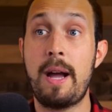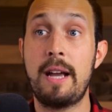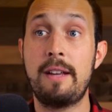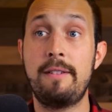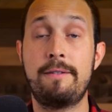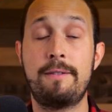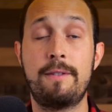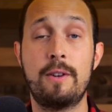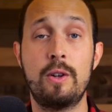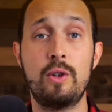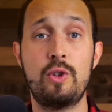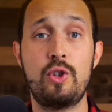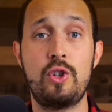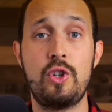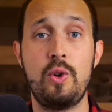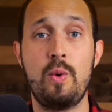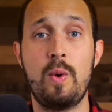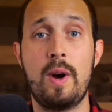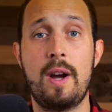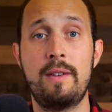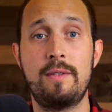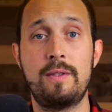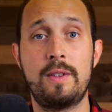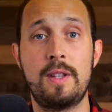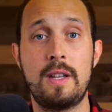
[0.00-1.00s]
by
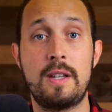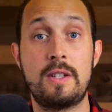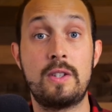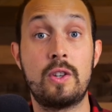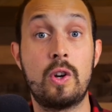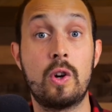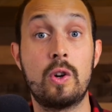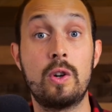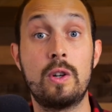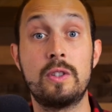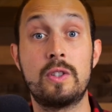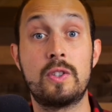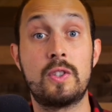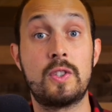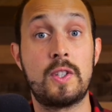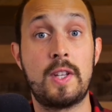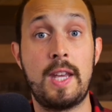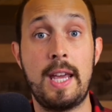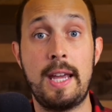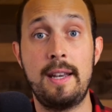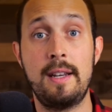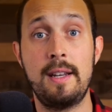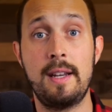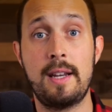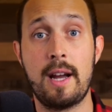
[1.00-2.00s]
virtue of this girl's
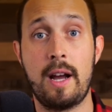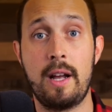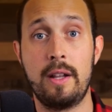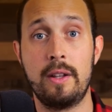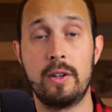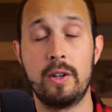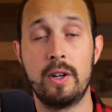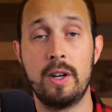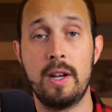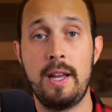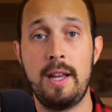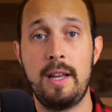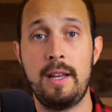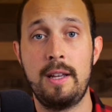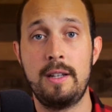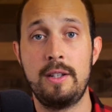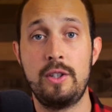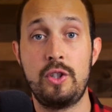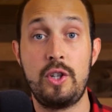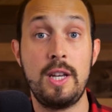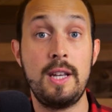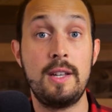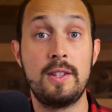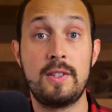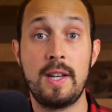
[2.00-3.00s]
skin color,
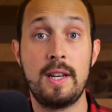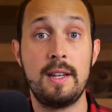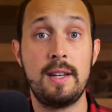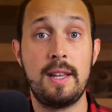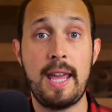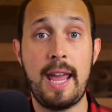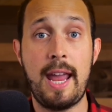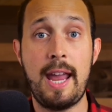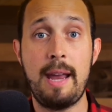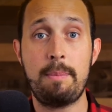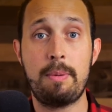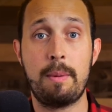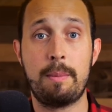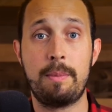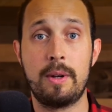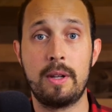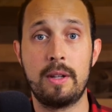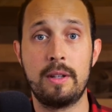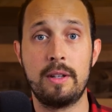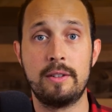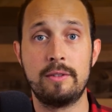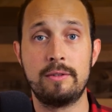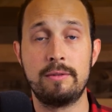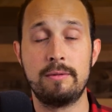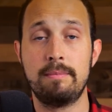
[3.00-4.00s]
she is
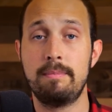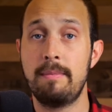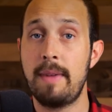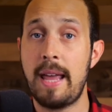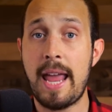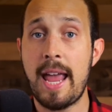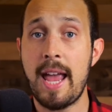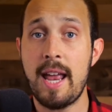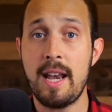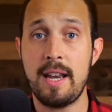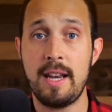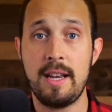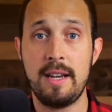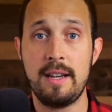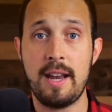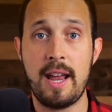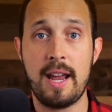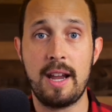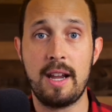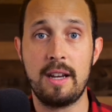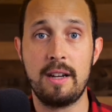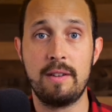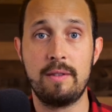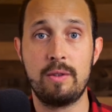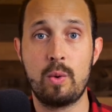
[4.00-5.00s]
incapable of any
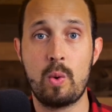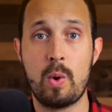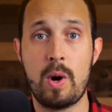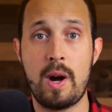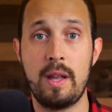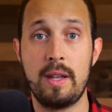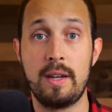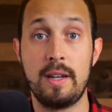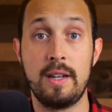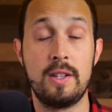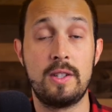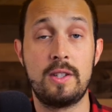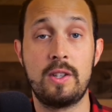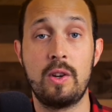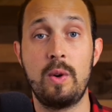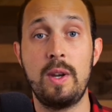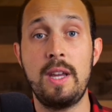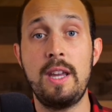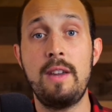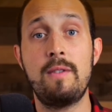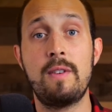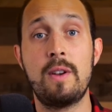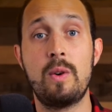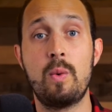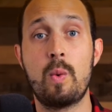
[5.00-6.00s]
negative qualities. So
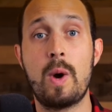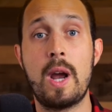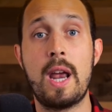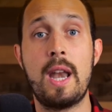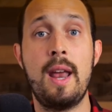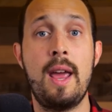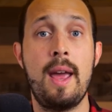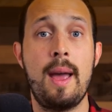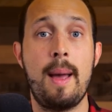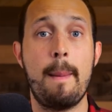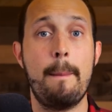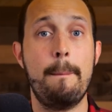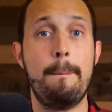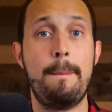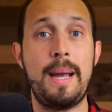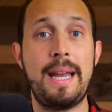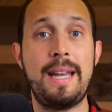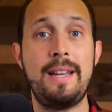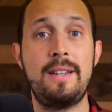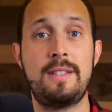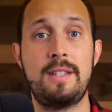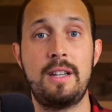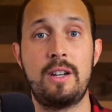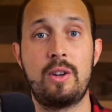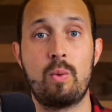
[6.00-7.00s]
even when
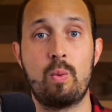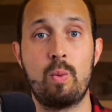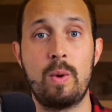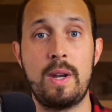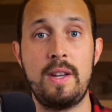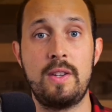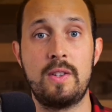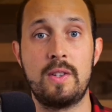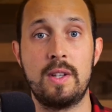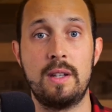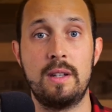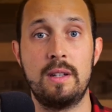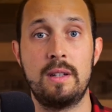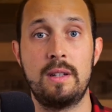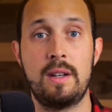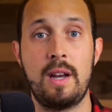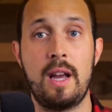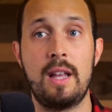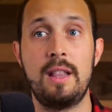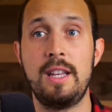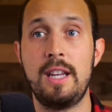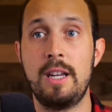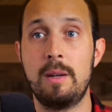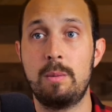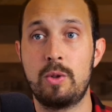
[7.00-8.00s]
basic reason
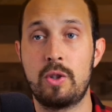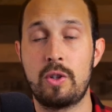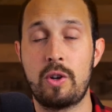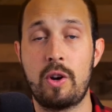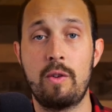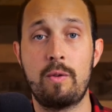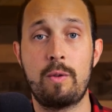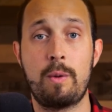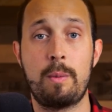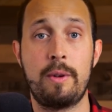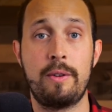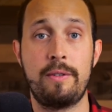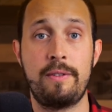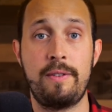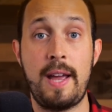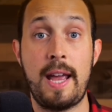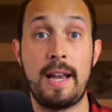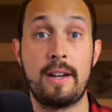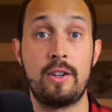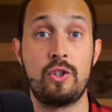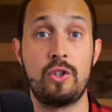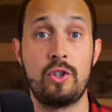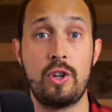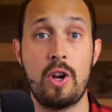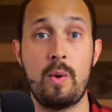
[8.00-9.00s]
and the observable
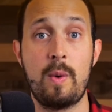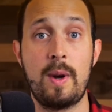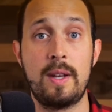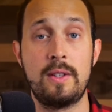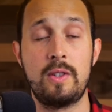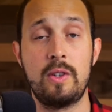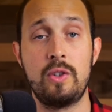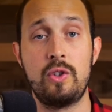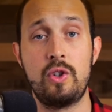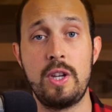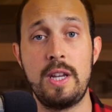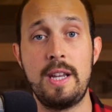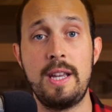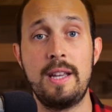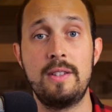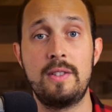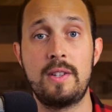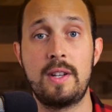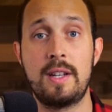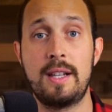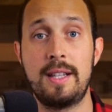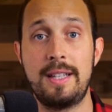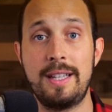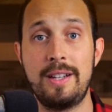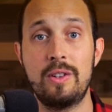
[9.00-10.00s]
facts show us she
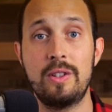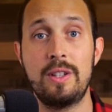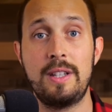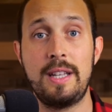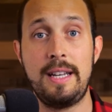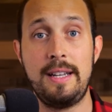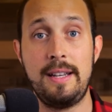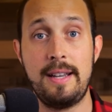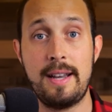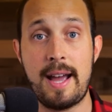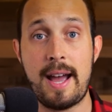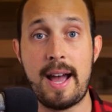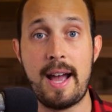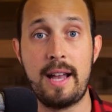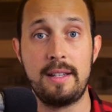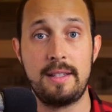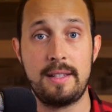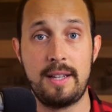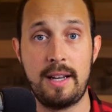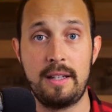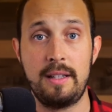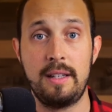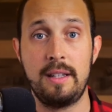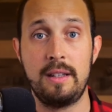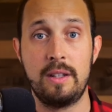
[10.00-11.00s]
is clearly not
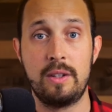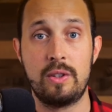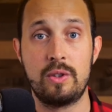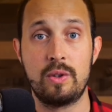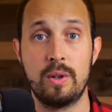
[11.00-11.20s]
telling the